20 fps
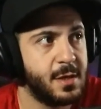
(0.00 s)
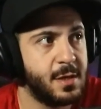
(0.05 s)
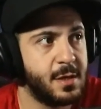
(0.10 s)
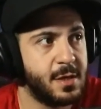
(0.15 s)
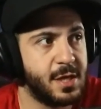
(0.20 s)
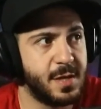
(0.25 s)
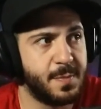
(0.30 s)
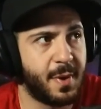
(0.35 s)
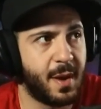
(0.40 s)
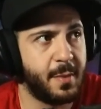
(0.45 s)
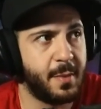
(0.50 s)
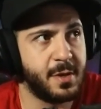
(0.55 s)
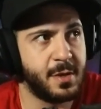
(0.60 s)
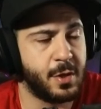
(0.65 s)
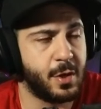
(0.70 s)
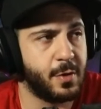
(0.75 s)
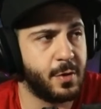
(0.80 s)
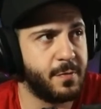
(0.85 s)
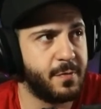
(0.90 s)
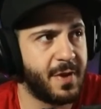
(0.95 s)
He probably,
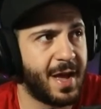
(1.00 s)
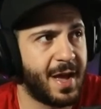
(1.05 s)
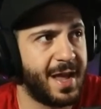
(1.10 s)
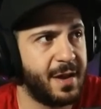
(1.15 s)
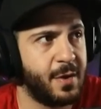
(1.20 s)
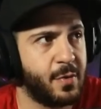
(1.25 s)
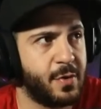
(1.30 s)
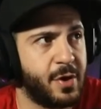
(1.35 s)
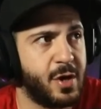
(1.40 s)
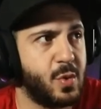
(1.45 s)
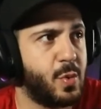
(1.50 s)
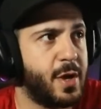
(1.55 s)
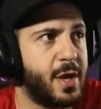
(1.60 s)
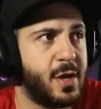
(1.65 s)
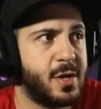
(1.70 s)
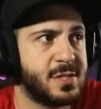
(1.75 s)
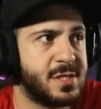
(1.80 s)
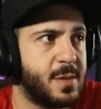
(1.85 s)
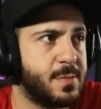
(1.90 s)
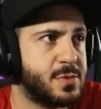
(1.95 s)
had a runway
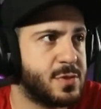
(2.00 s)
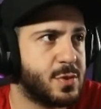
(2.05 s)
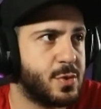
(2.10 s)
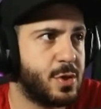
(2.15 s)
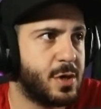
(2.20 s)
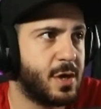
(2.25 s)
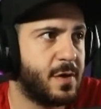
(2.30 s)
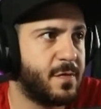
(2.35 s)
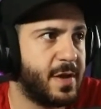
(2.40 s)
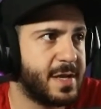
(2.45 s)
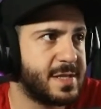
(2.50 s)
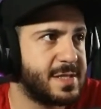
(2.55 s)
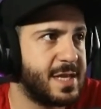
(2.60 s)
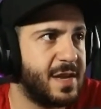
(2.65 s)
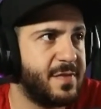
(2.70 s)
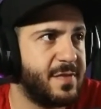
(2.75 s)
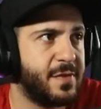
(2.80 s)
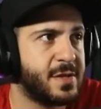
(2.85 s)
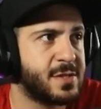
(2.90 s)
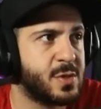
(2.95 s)
or some sort of like
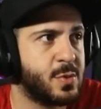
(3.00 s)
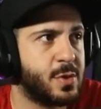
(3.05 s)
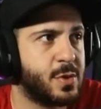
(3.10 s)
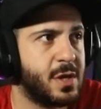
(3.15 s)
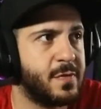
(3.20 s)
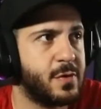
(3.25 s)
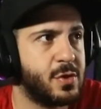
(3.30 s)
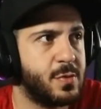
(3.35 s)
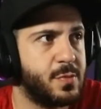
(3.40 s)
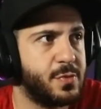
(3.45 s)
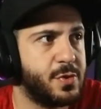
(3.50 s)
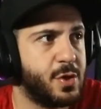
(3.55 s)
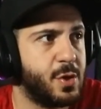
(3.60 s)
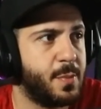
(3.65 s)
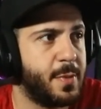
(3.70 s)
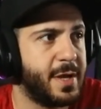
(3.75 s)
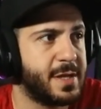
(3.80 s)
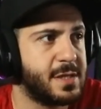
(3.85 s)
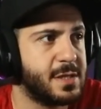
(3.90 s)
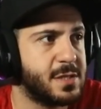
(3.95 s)
savings or whatever to,
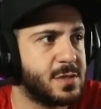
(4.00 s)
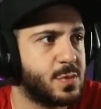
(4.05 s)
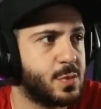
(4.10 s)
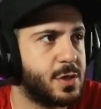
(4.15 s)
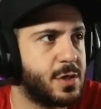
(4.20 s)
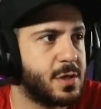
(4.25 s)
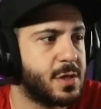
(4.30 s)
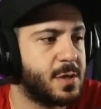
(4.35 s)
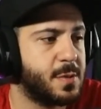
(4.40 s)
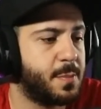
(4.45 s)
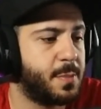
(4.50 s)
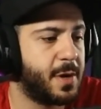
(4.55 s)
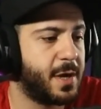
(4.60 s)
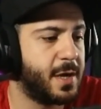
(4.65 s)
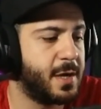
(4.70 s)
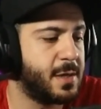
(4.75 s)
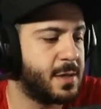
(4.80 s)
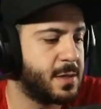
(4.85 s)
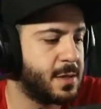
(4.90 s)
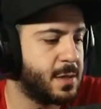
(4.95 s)
make this work.
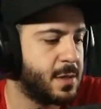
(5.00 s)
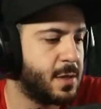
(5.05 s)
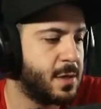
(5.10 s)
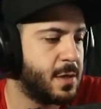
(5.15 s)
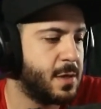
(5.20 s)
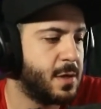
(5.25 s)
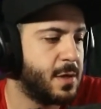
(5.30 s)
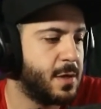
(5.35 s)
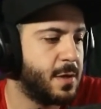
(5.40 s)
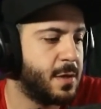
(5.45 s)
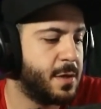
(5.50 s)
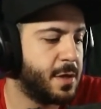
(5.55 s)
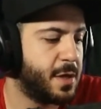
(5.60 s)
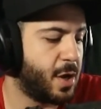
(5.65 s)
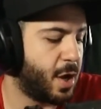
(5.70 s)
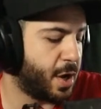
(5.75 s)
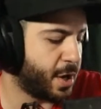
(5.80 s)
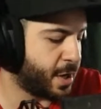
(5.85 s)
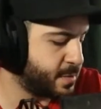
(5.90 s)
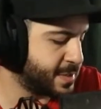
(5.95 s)
But it
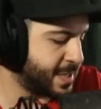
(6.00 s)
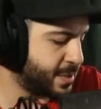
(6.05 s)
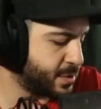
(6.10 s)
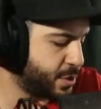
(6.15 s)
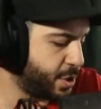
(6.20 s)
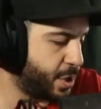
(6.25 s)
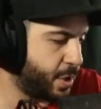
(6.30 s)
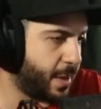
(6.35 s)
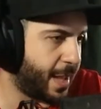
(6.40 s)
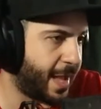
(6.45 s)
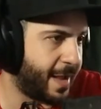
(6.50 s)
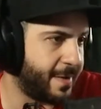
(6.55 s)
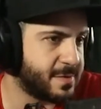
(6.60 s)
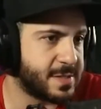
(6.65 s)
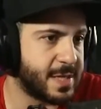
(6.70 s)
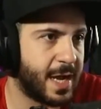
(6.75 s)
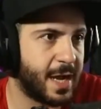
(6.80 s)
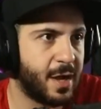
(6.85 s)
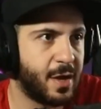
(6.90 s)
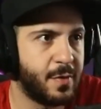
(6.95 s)
all comes down to your
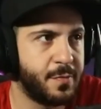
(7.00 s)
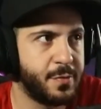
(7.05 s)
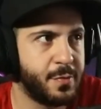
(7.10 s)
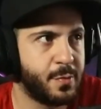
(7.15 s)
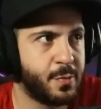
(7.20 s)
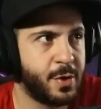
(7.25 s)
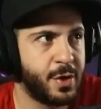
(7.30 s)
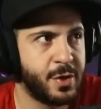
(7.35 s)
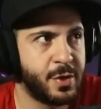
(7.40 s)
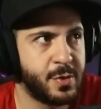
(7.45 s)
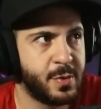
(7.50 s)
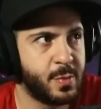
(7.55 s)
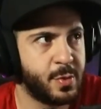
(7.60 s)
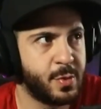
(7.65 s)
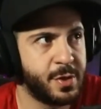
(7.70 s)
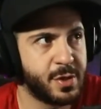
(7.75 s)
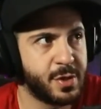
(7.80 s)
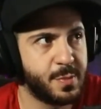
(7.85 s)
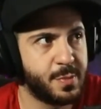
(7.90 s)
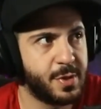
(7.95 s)
lifestyle, what you're
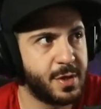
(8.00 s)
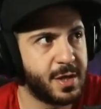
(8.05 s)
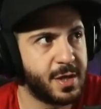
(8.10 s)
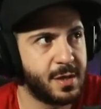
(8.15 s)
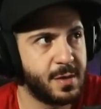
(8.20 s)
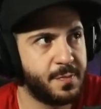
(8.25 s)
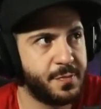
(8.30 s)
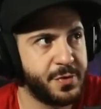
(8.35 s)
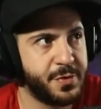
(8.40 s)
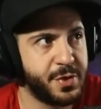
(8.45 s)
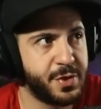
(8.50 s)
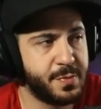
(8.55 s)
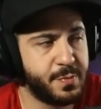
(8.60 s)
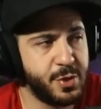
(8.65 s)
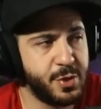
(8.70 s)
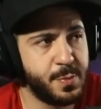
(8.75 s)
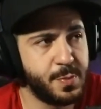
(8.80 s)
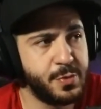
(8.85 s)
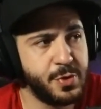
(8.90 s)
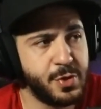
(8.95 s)
willing to put in. You
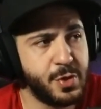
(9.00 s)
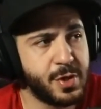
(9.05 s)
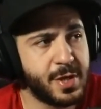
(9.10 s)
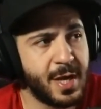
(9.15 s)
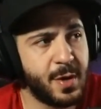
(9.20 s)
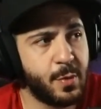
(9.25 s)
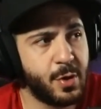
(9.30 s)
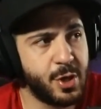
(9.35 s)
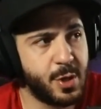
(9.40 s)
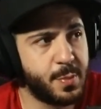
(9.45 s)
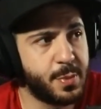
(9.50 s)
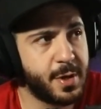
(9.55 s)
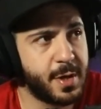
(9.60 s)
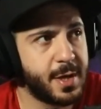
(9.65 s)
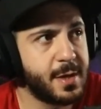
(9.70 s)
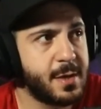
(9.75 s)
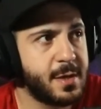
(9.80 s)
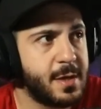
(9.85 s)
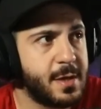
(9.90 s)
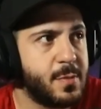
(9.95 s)
get what you put
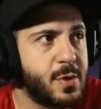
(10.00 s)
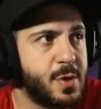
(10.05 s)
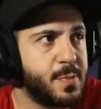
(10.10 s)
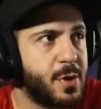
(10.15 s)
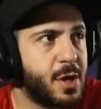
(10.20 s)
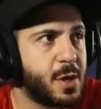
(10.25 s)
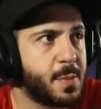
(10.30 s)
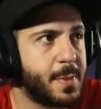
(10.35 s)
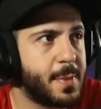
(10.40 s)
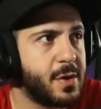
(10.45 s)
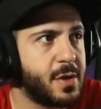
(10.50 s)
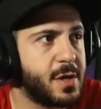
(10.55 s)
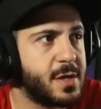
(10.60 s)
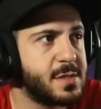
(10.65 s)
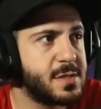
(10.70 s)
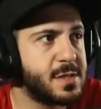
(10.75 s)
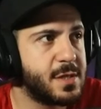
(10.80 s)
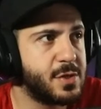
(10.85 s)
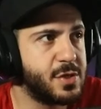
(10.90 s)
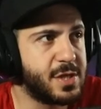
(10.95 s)
in with bug bounty
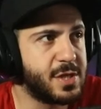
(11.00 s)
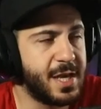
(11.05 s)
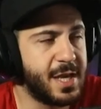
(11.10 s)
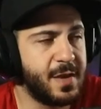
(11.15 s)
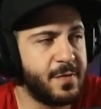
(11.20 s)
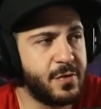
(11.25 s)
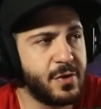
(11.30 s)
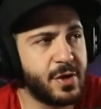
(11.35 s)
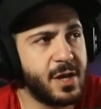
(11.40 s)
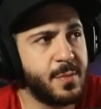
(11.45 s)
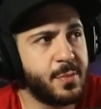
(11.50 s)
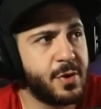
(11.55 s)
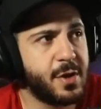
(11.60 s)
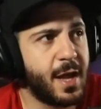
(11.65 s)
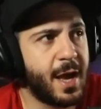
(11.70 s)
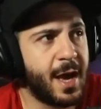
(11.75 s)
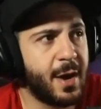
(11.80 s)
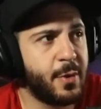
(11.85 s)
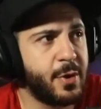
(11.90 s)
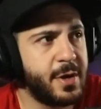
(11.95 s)
hunting. You can't, if you're going to put an
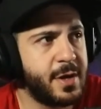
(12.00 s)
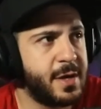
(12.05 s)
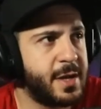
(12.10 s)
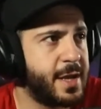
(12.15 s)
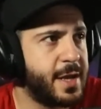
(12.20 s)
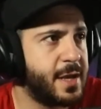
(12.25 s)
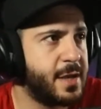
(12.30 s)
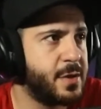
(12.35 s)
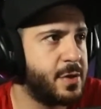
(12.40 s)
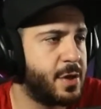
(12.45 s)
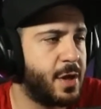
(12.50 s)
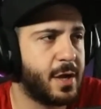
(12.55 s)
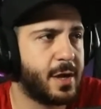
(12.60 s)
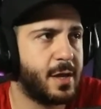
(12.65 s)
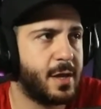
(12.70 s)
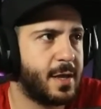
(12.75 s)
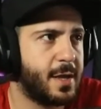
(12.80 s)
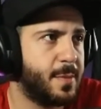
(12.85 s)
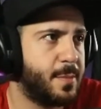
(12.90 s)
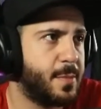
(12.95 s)
hour a day, you're not
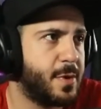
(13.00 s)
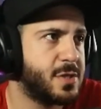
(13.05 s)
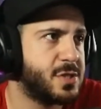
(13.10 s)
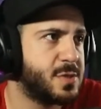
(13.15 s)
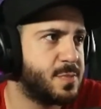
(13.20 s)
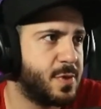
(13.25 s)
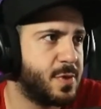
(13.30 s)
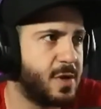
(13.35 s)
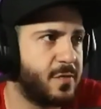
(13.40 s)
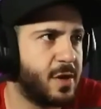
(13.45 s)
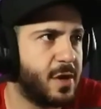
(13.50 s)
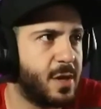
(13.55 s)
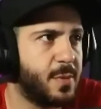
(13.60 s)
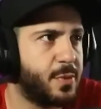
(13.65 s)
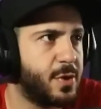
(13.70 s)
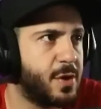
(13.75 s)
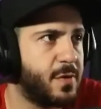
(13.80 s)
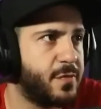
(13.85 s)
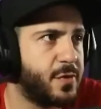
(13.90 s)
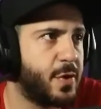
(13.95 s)
going to get much. But if you're going to
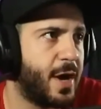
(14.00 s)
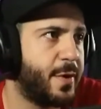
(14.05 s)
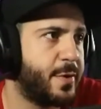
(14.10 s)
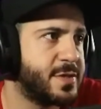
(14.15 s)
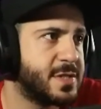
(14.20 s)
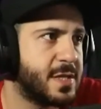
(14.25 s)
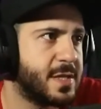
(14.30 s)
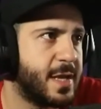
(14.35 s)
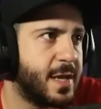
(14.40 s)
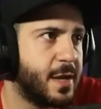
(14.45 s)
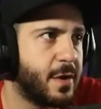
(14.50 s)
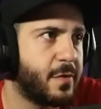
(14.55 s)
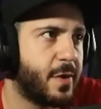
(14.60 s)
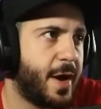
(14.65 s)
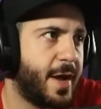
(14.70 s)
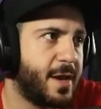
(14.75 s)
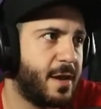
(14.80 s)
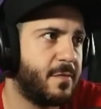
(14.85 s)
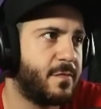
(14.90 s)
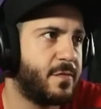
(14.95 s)
put a few hours a day and
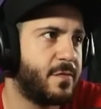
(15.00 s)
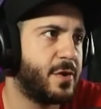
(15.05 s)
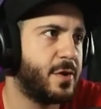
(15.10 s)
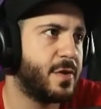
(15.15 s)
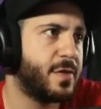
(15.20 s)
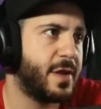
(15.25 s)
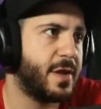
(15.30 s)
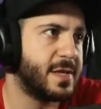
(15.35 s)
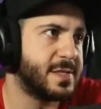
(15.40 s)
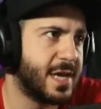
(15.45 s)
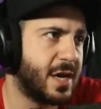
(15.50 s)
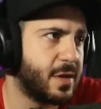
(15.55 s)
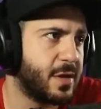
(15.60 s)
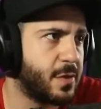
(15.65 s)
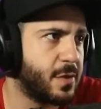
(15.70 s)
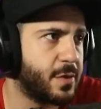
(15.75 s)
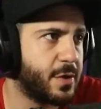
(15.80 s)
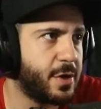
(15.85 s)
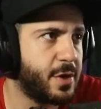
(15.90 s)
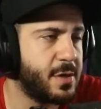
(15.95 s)
grind and figure things out
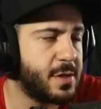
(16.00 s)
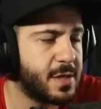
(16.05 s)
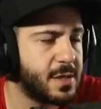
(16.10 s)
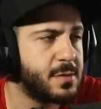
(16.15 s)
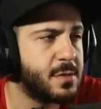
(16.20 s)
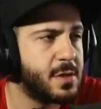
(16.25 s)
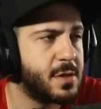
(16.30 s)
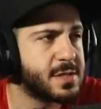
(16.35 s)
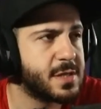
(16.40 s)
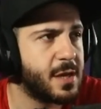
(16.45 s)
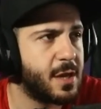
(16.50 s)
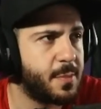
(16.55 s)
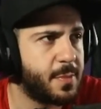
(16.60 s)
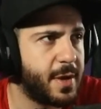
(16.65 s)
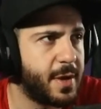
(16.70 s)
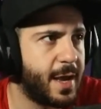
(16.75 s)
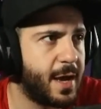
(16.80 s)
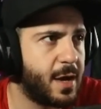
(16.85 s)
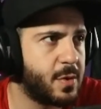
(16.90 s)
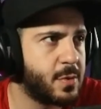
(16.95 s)
and learn, then it's going to
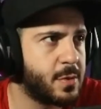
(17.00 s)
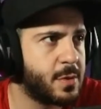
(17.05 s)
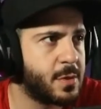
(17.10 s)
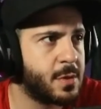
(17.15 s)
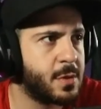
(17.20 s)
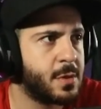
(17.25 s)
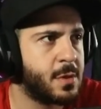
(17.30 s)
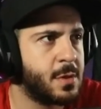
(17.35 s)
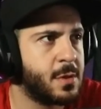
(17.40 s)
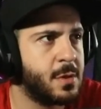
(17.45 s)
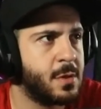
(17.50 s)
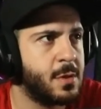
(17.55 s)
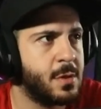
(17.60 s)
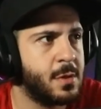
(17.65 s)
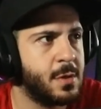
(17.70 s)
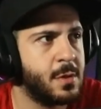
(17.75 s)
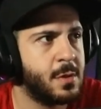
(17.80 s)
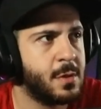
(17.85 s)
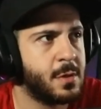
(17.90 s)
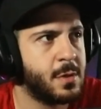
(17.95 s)
pay out.
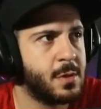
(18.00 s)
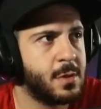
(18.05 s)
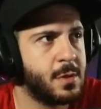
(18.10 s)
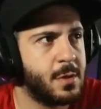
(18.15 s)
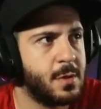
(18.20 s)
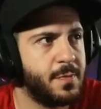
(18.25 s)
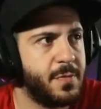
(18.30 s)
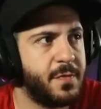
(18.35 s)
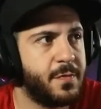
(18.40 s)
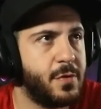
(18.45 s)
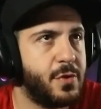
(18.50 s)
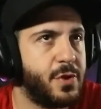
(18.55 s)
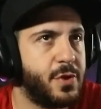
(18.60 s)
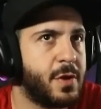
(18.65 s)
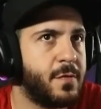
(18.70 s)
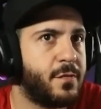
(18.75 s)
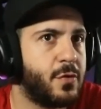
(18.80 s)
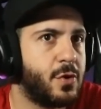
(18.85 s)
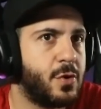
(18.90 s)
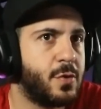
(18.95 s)
If you're looking
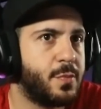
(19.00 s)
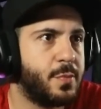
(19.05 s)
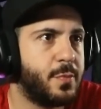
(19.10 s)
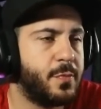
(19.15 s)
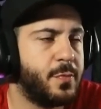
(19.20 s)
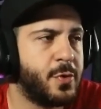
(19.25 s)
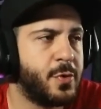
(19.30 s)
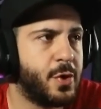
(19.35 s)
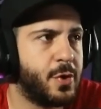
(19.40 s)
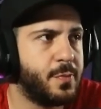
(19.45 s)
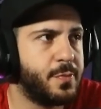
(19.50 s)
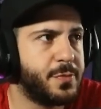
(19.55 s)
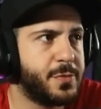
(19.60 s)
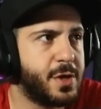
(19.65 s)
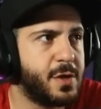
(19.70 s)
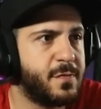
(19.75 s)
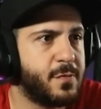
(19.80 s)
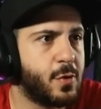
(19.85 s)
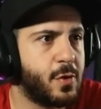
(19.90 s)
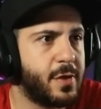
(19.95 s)
for,
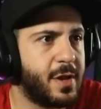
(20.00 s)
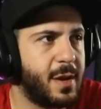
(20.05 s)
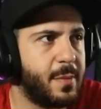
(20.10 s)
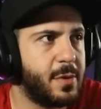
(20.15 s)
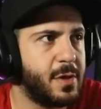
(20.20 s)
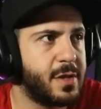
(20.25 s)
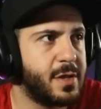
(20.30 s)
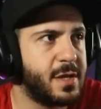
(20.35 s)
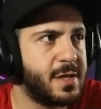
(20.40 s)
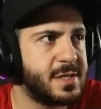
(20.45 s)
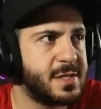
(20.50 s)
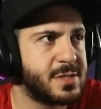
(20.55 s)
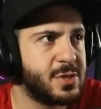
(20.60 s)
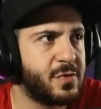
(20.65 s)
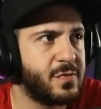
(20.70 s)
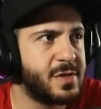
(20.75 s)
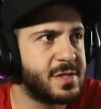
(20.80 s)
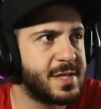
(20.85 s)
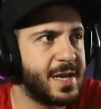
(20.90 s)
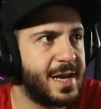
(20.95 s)
good vulnerabilities,
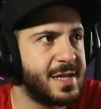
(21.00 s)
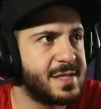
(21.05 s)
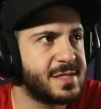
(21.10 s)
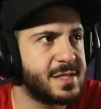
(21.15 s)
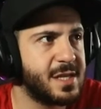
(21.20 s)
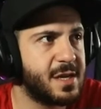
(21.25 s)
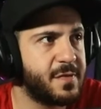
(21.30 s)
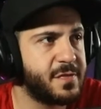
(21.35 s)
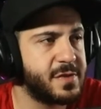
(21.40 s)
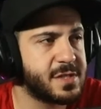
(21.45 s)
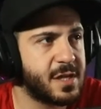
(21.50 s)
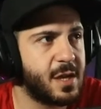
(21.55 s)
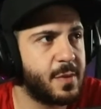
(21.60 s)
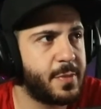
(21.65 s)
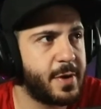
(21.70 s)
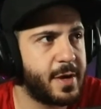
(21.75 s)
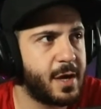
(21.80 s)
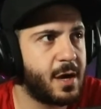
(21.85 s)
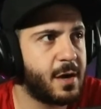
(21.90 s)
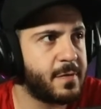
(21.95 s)
server side stuff, it's going to
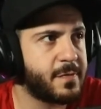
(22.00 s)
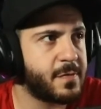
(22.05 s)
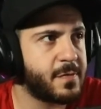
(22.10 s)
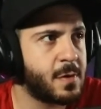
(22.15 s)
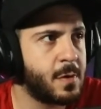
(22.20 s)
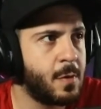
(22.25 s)
pay off.